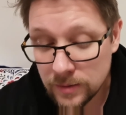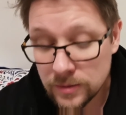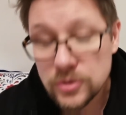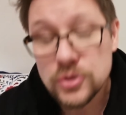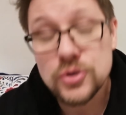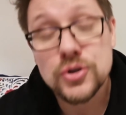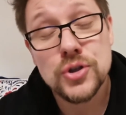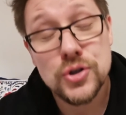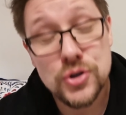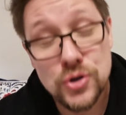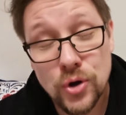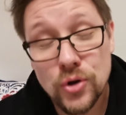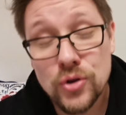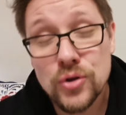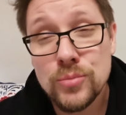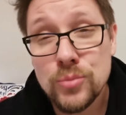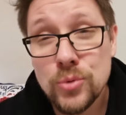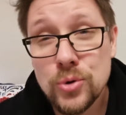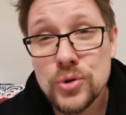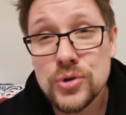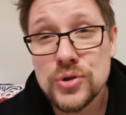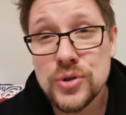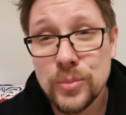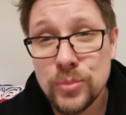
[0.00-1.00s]
She's not the
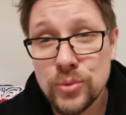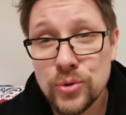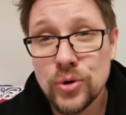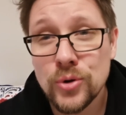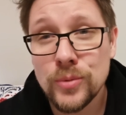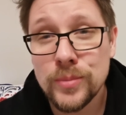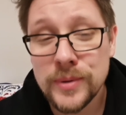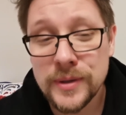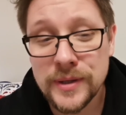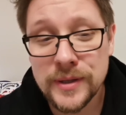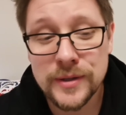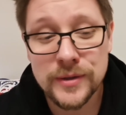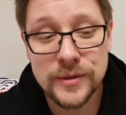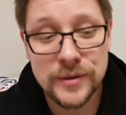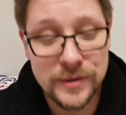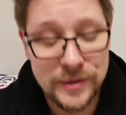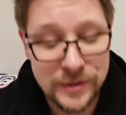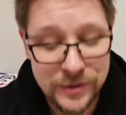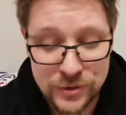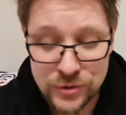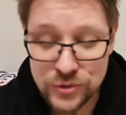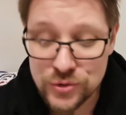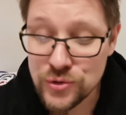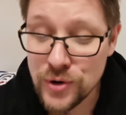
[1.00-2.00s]
most
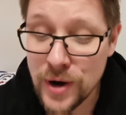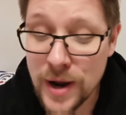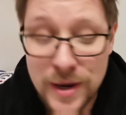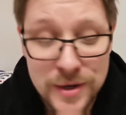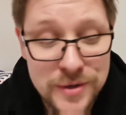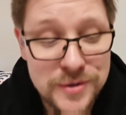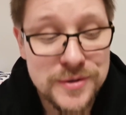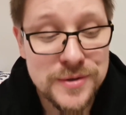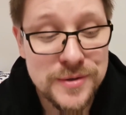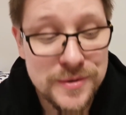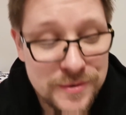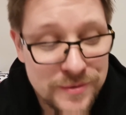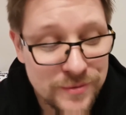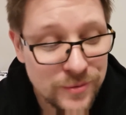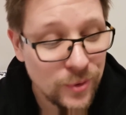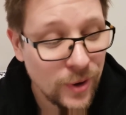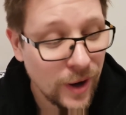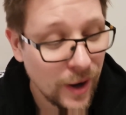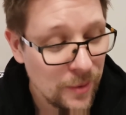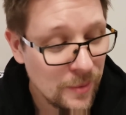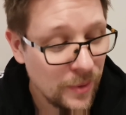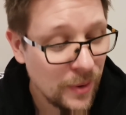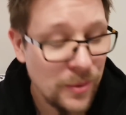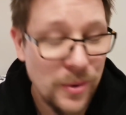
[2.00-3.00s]
appropriately dressed for
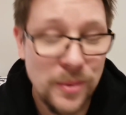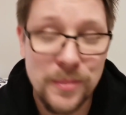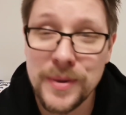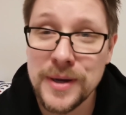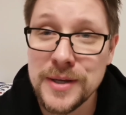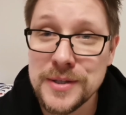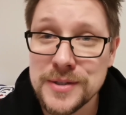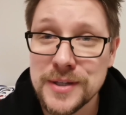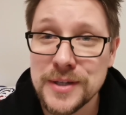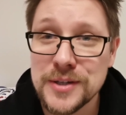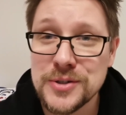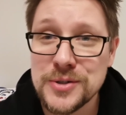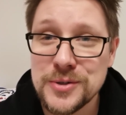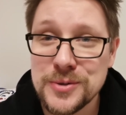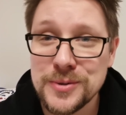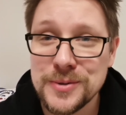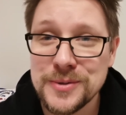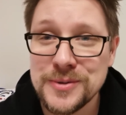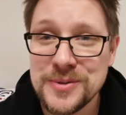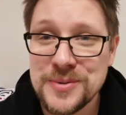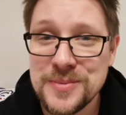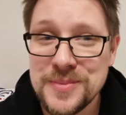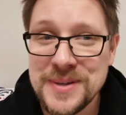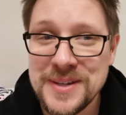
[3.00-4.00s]
how I want my
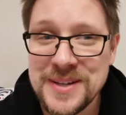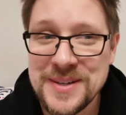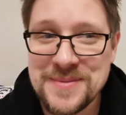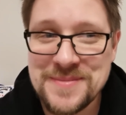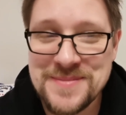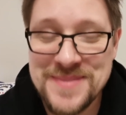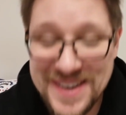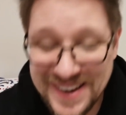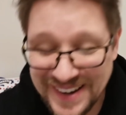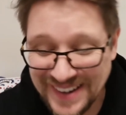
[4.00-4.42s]
6-year-old to be.